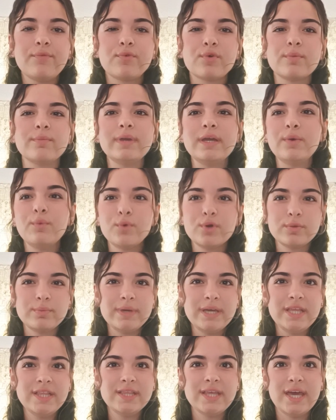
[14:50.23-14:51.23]
for me would
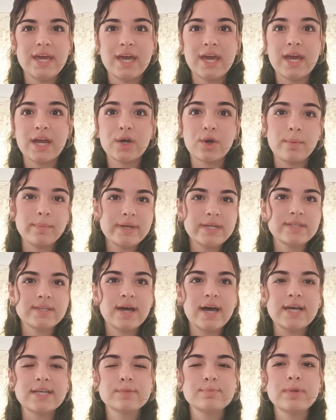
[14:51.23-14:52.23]
be the comic
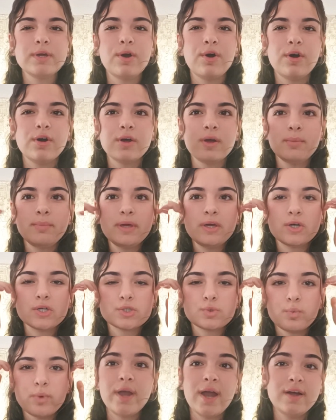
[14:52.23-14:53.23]
task,
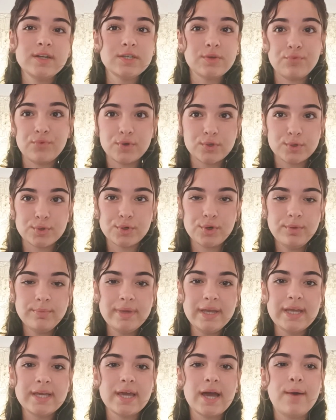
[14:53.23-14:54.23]
because we had the photo
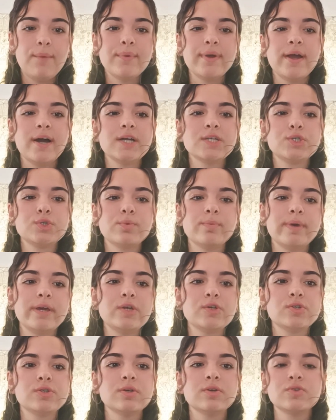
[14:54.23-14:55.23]
comic and we had to
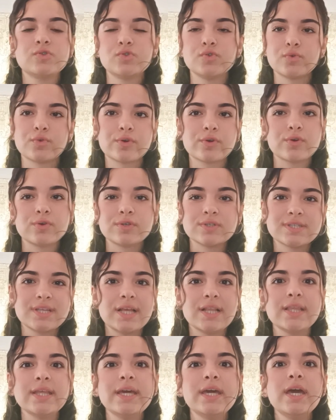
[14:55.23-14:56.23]
make sure
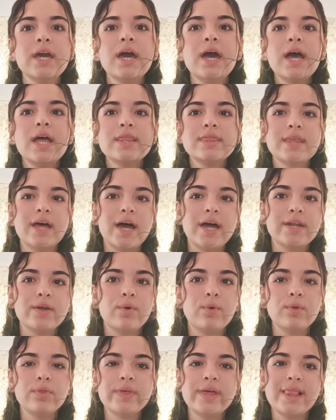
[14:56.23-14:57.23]
constantly that
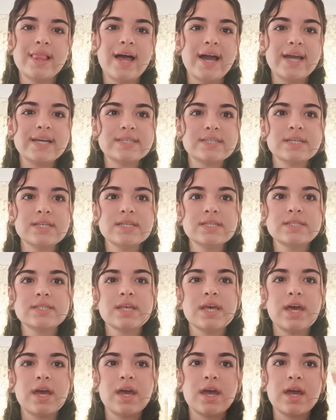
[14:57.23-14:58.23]
all the license
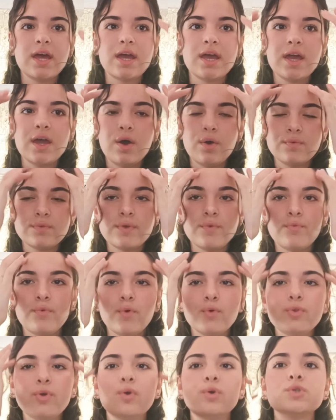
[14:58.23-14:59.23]
of the
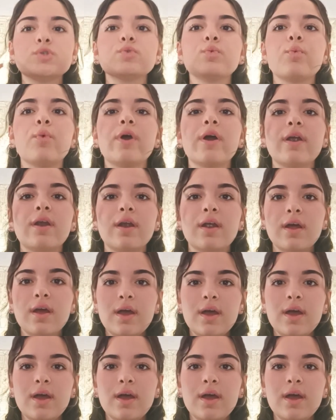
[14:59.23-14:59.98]
photos were